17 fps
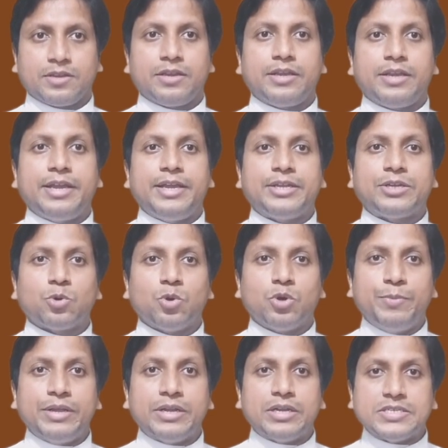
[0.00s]
It could
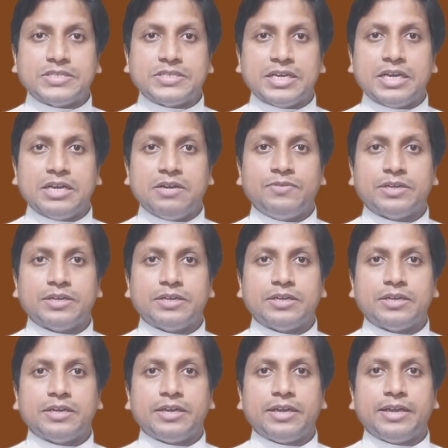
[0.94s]
be reserved
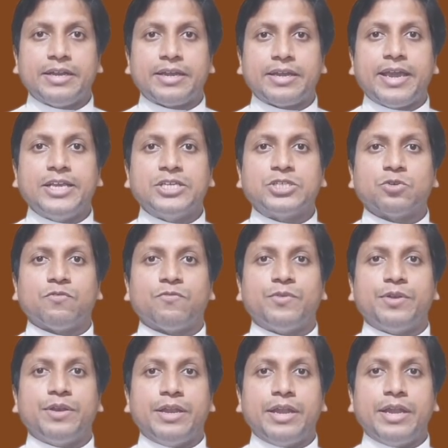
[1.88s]
in case of
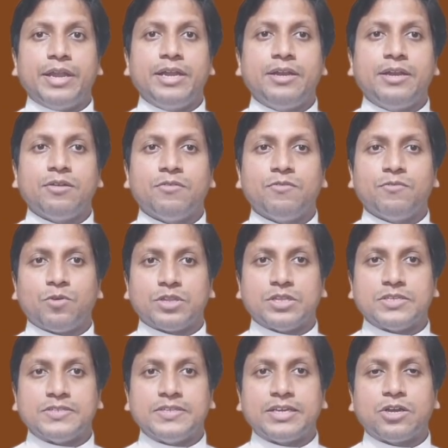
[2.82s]
need for the
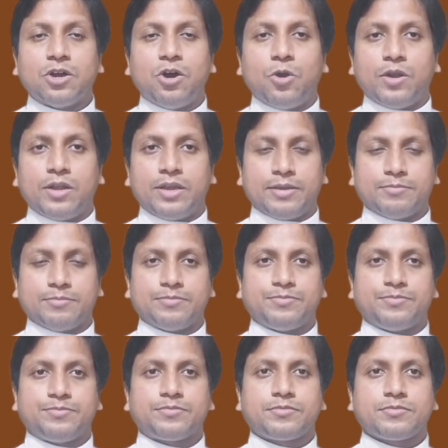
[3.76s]
sick only.
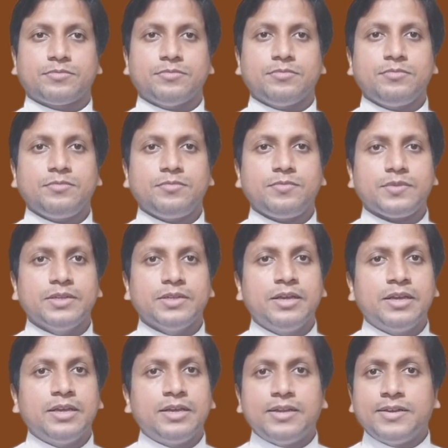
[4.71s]

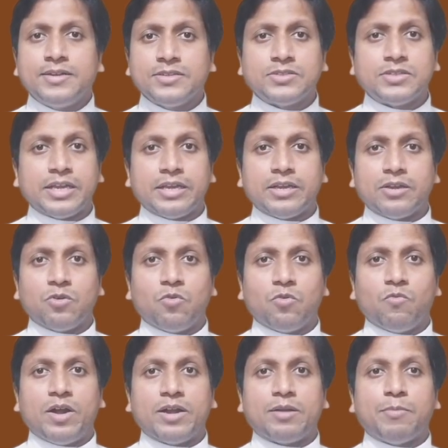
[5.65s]
Let us see
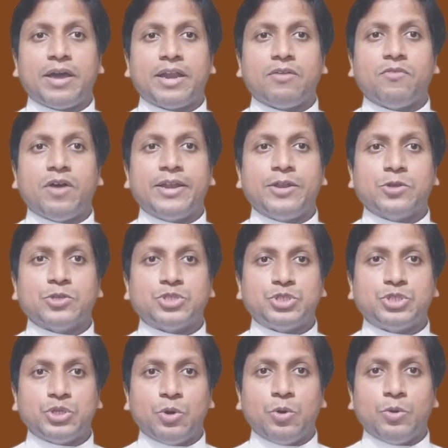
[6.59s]
what Mar Ivanios
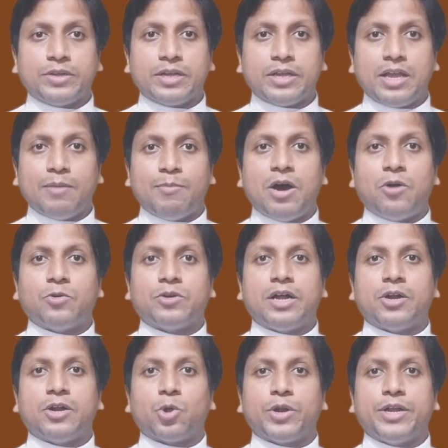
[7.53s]
taught about
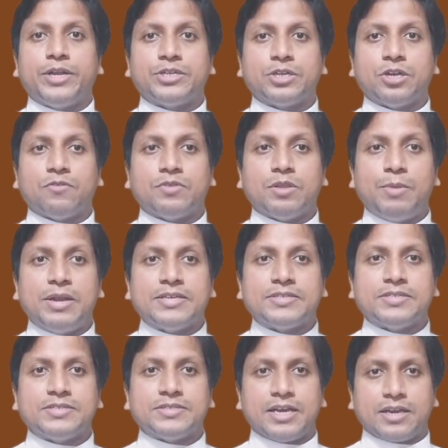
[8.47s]
adoration of the
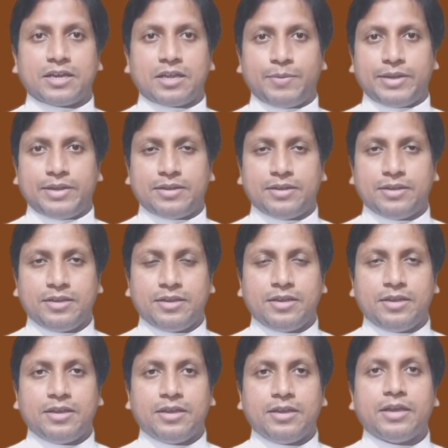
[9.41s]
Blessed
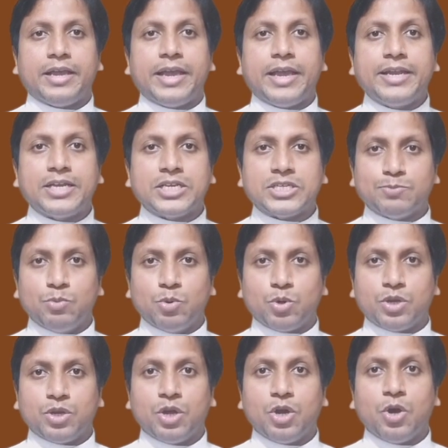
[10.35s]
Sacrament. In his
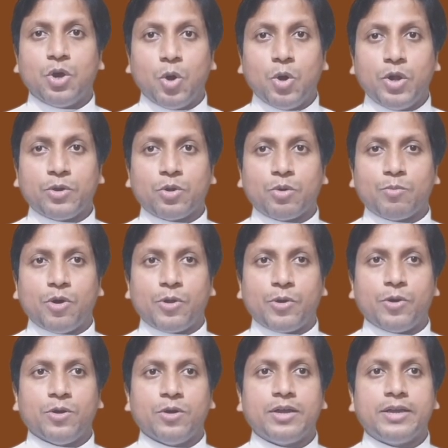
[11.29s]
book, Holy
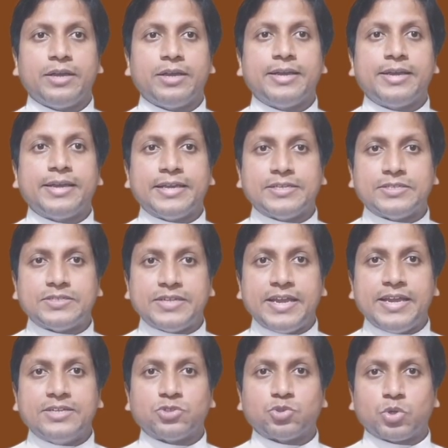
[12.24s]
Pro he
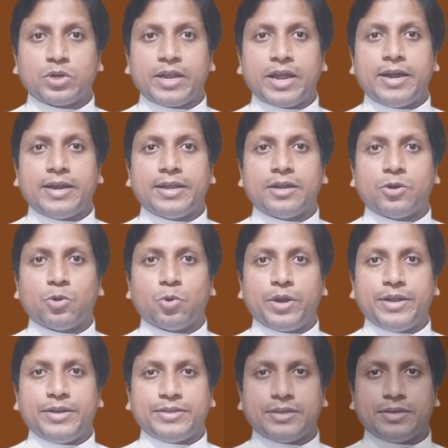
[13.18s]
states regarding adoration,